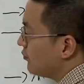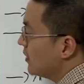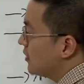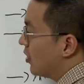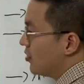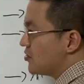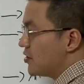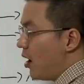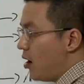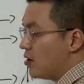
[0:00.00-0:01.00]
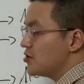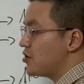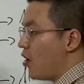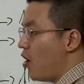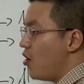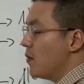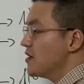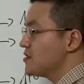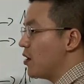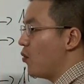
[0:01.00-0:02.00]
because the host
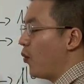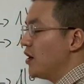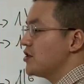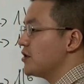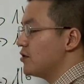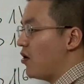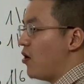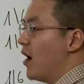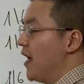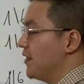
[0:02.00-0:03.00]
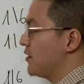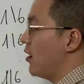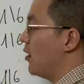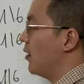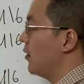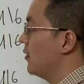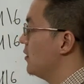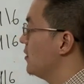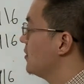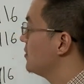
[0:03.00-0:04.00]
always know which door has the car,
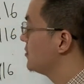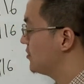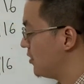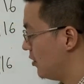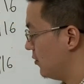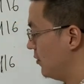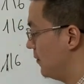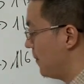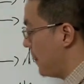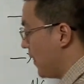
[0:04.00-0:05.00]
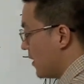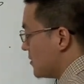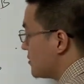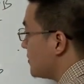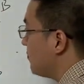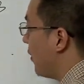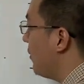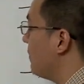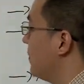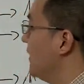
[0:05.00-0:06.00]
so the
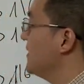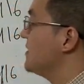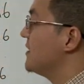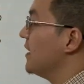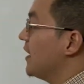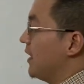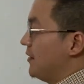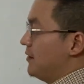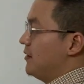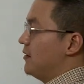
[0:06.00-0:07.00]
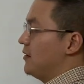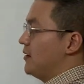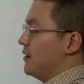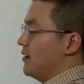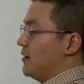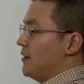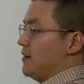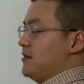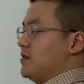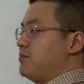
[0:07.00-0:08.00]
probability here,
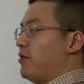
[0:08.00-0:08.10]
the